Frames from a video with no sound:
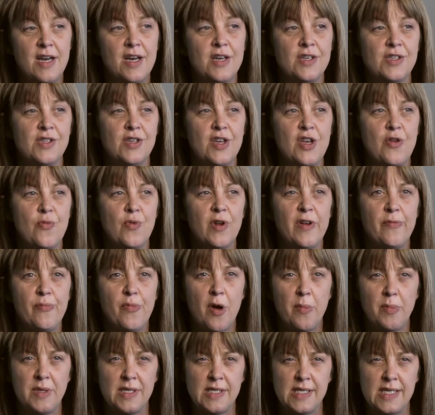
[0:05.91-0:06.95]
So you will have
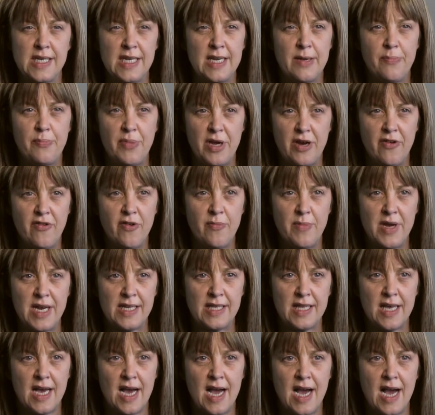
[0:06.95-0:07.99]
probably seen a
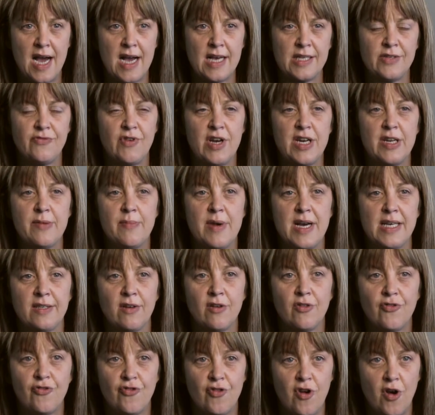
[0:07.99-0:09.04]
pyramid that has randomised
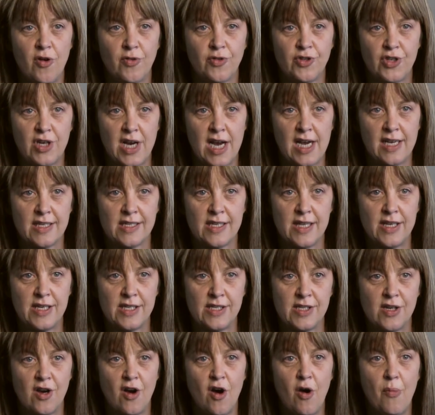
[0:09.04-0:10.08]
controlled trials at the
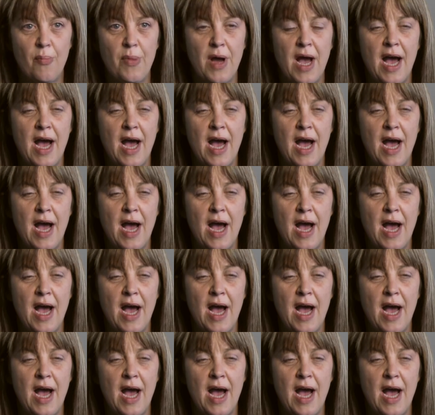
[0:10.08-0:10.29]
top